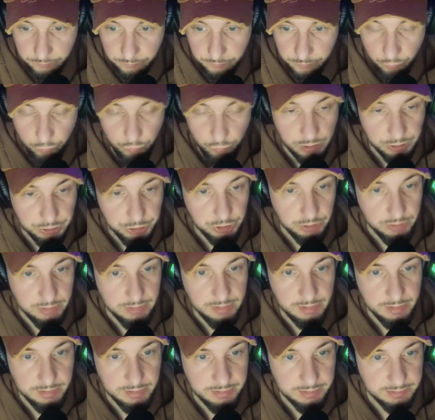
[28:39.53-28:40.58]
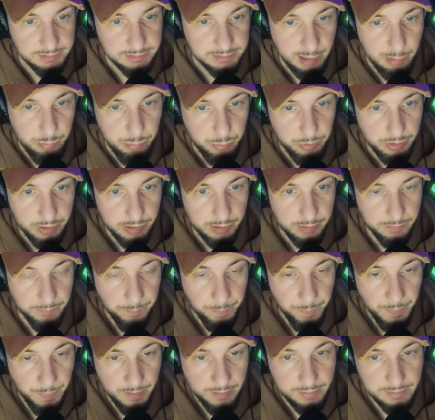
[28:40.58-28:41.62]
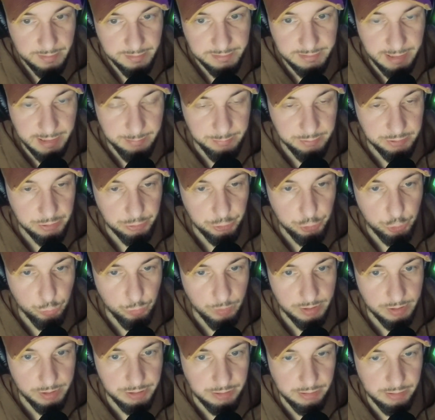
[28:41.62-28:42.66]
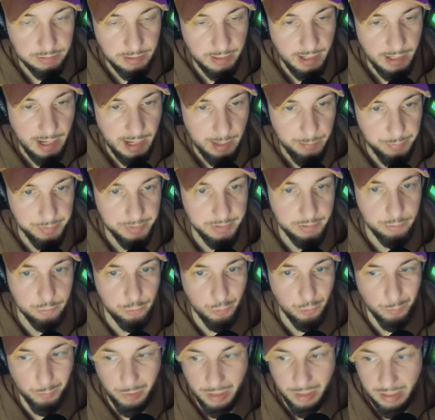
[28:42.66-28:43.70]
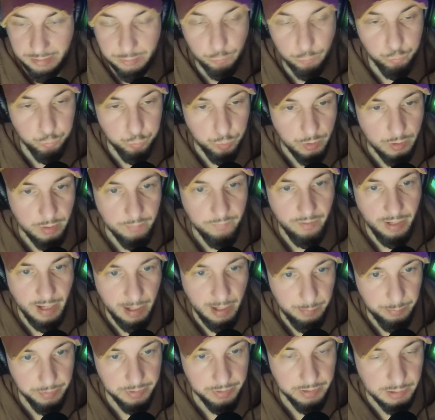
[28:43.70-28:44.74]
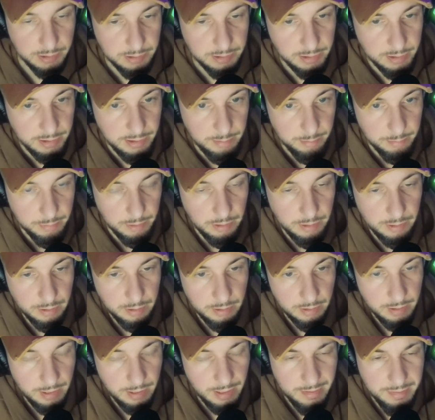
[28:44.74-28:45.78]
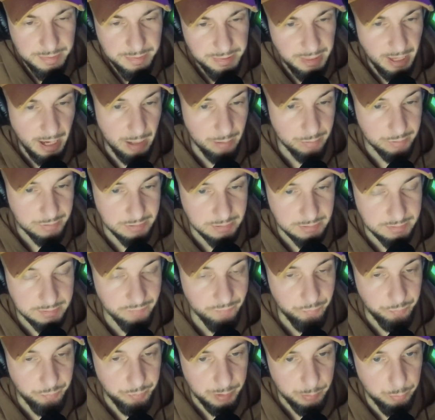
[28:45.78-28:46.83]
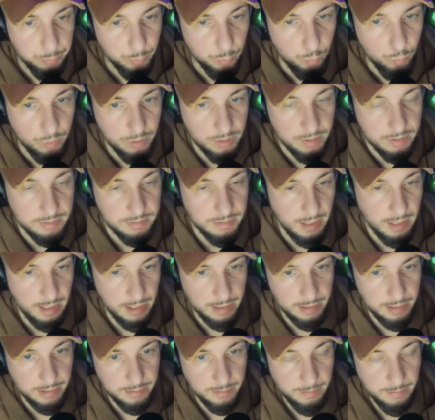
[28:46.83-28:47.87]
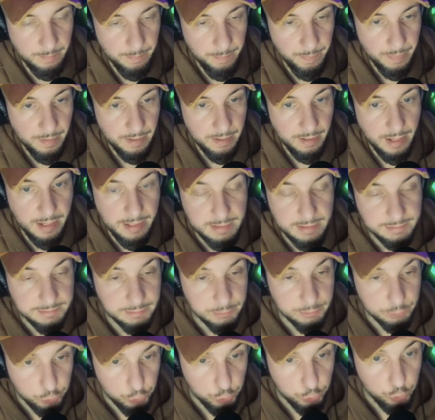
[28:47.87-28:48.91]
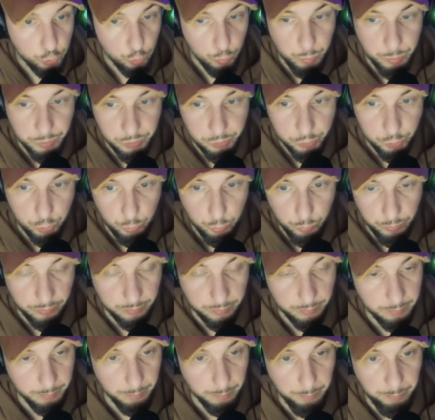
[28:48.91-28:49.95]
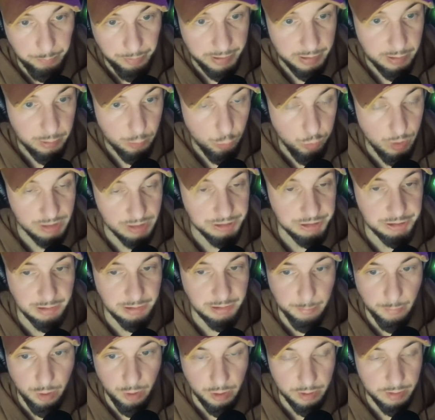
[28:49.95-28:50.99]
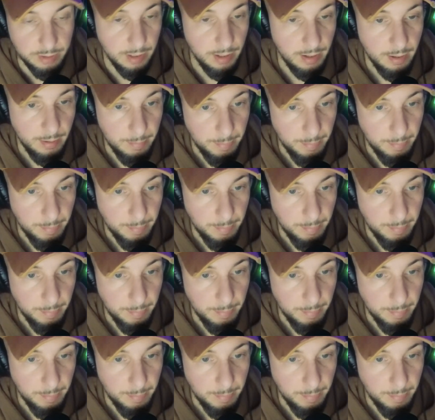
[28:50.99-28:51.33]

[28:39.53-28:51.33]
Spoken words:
Russia didn't step in, the same situation that happened in Donbass would have happened in Crimea, and thousands of people would have died. And it's a super big question mark.